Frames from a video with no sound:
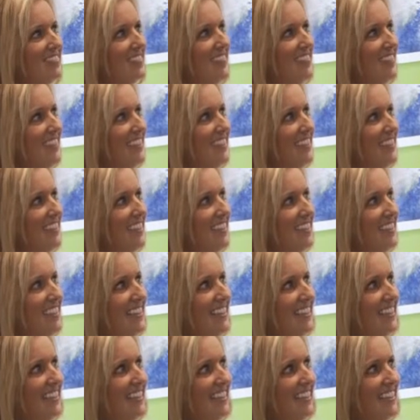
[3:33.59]

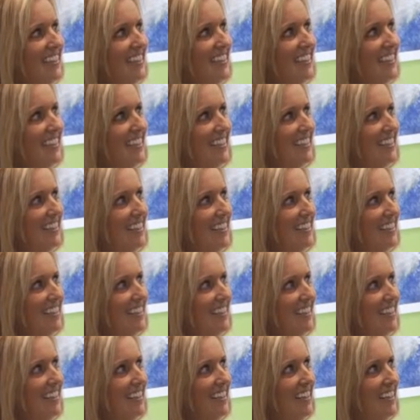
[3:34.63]

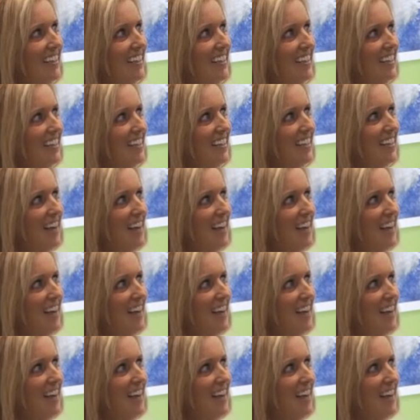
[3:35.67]
(not speaking)